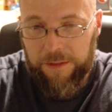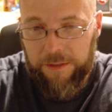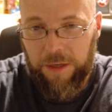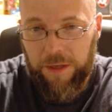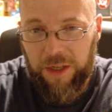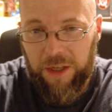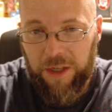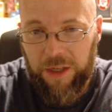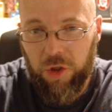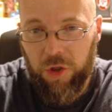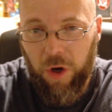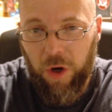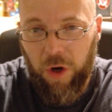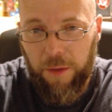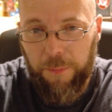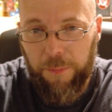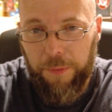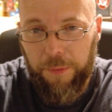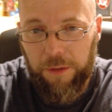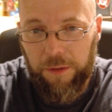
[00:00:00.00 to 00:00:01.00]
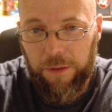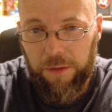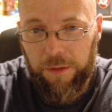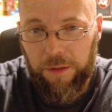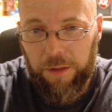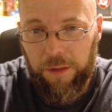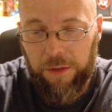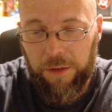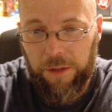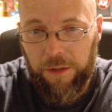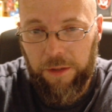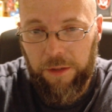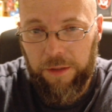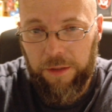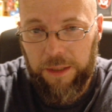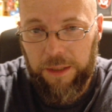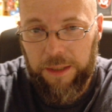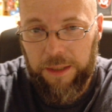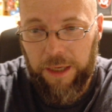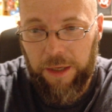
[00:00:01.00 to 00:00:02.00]
they're not sharp in the
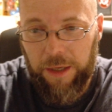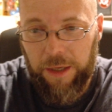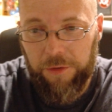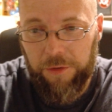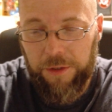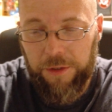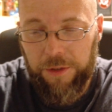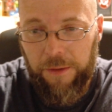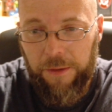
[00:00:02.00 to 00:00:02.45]
details.